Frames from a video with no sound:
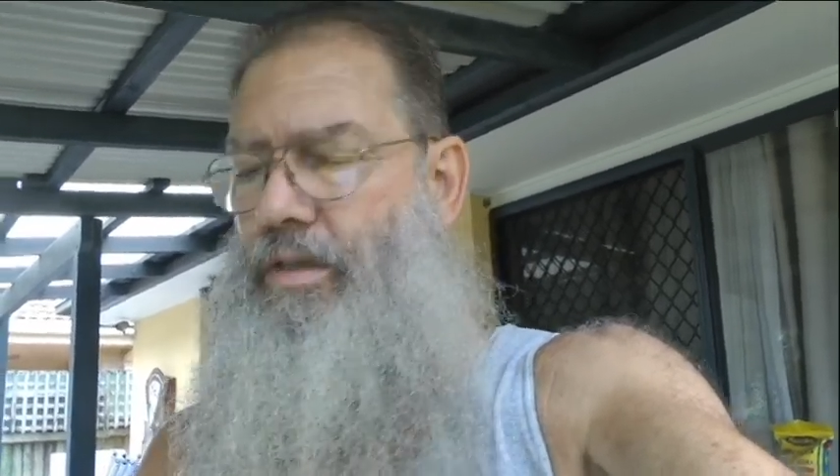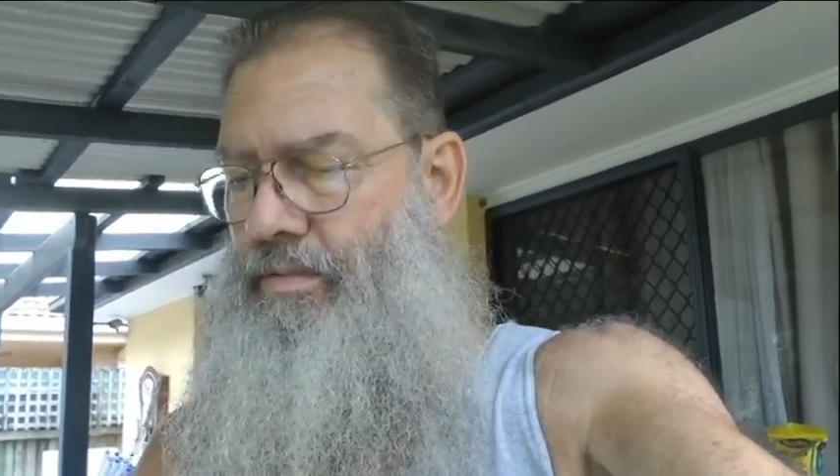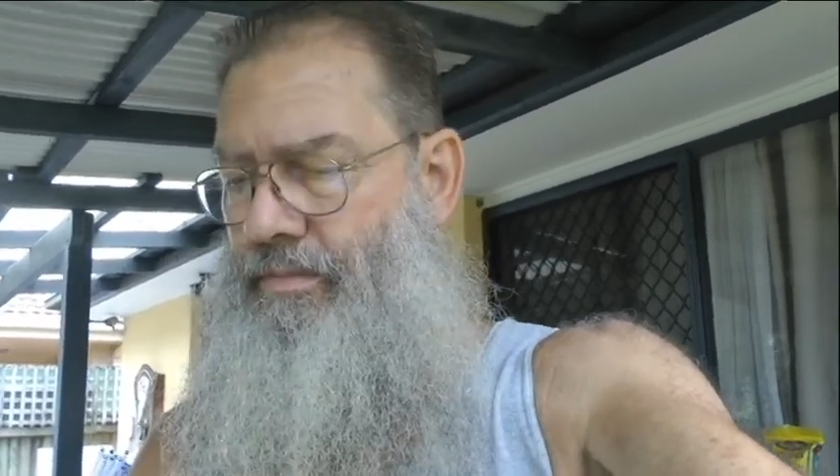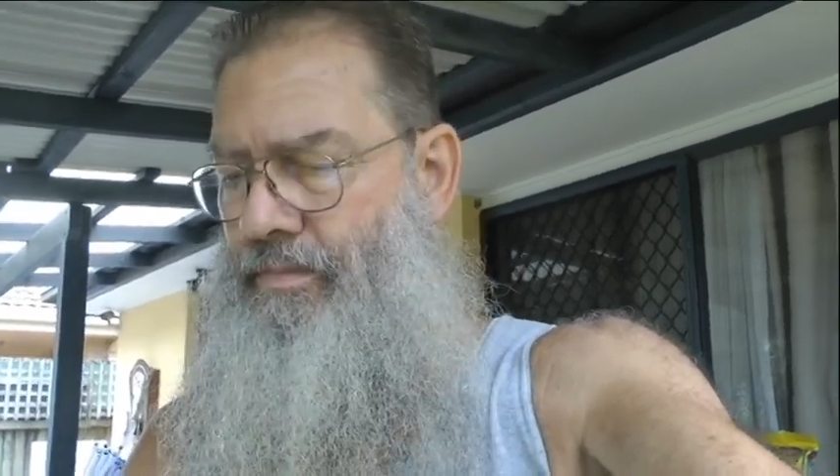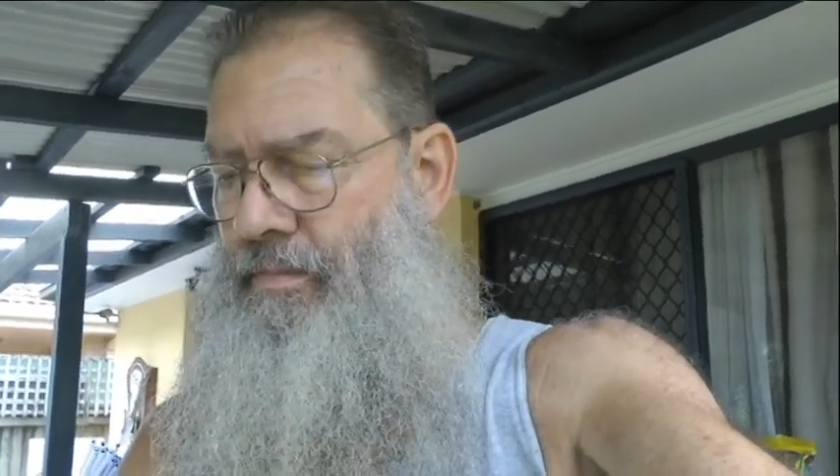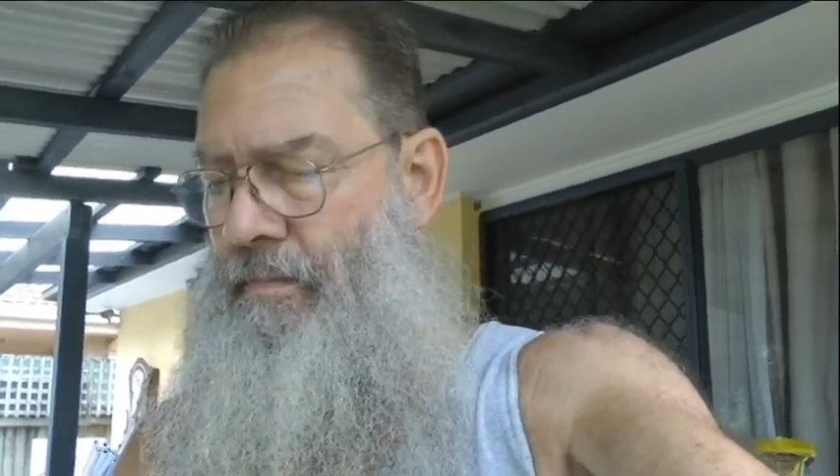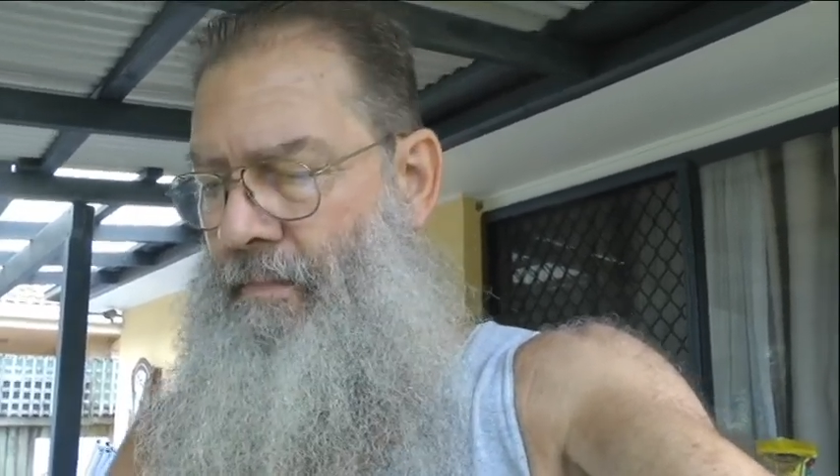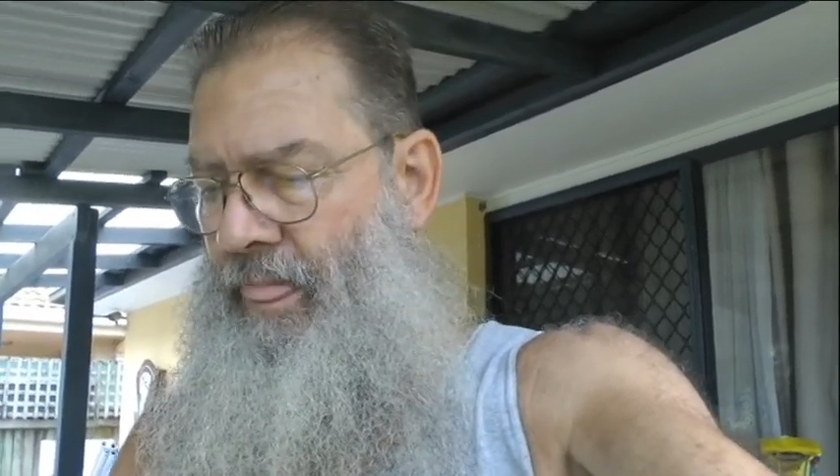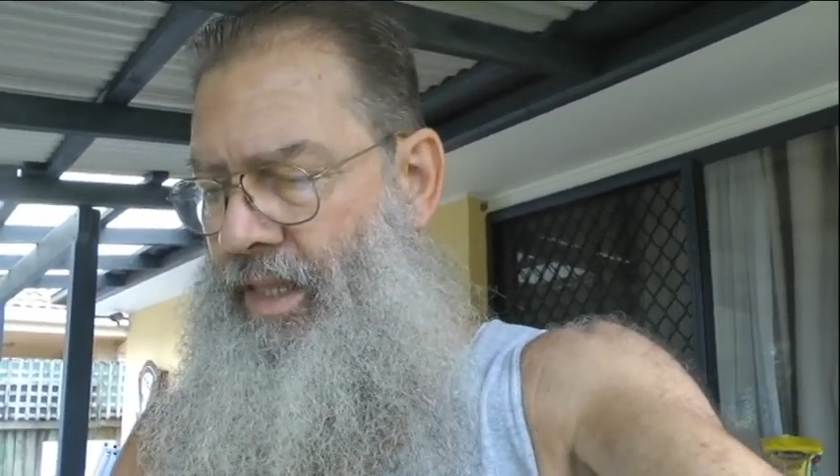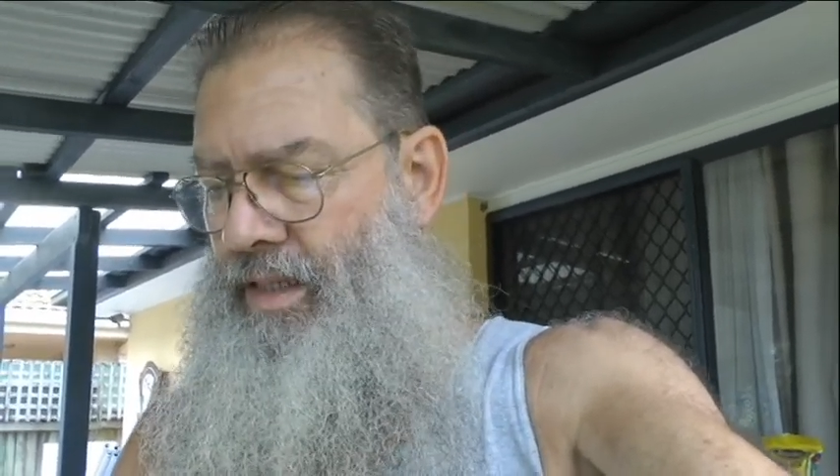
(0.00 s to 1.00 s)
And
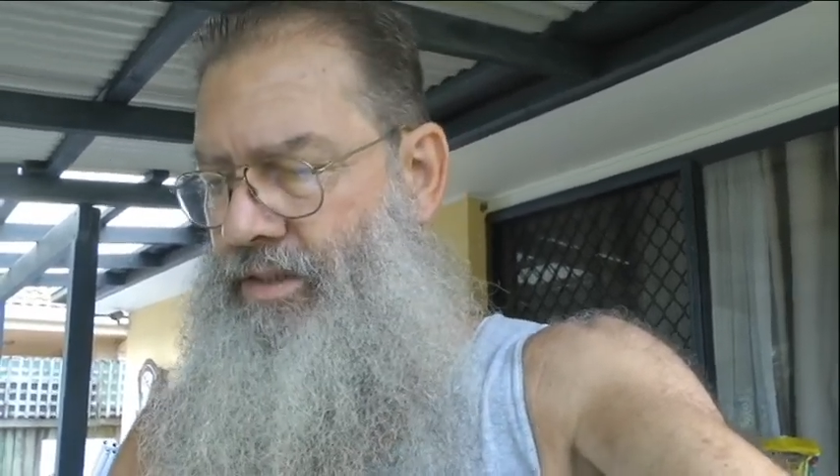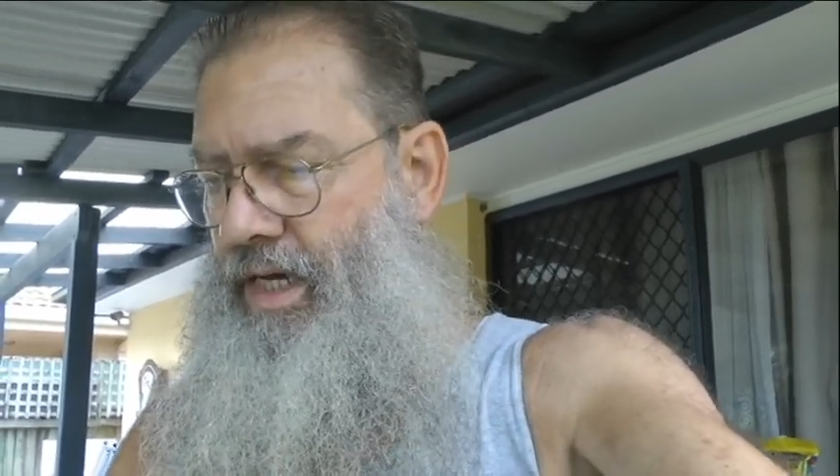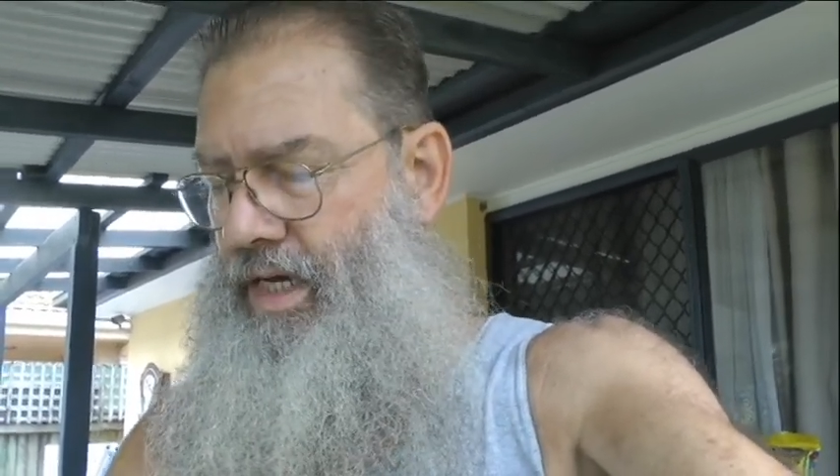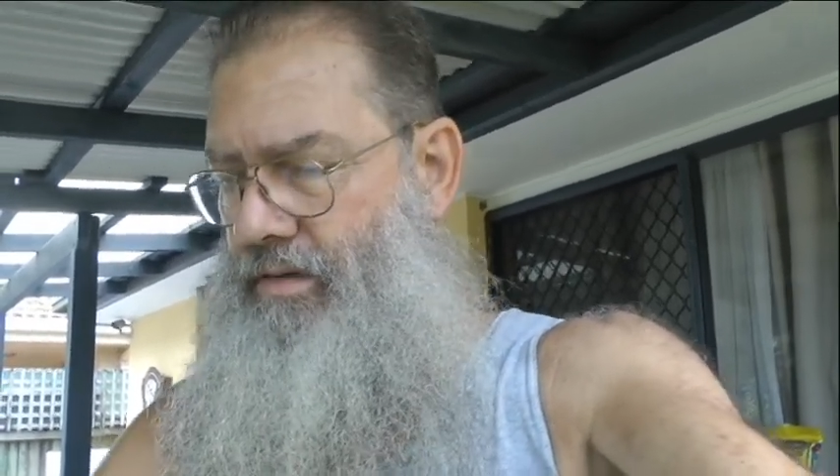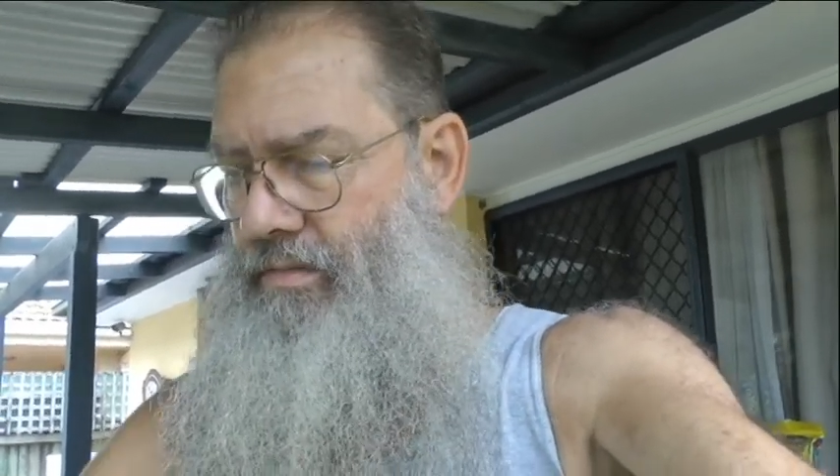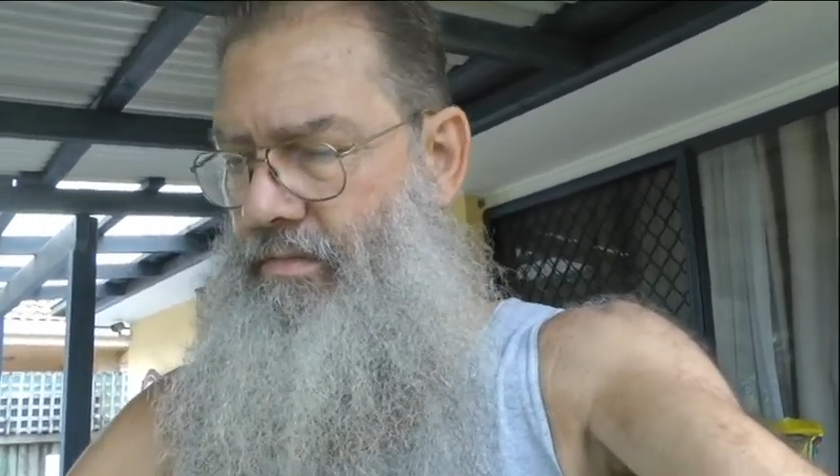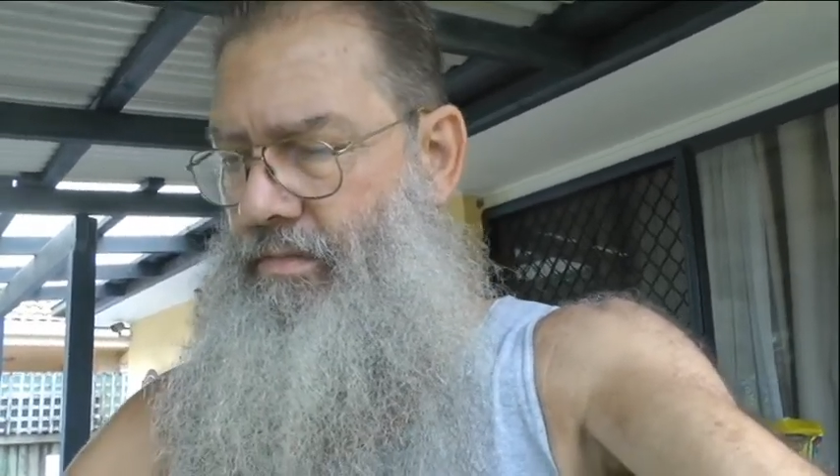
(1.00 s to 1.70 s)
so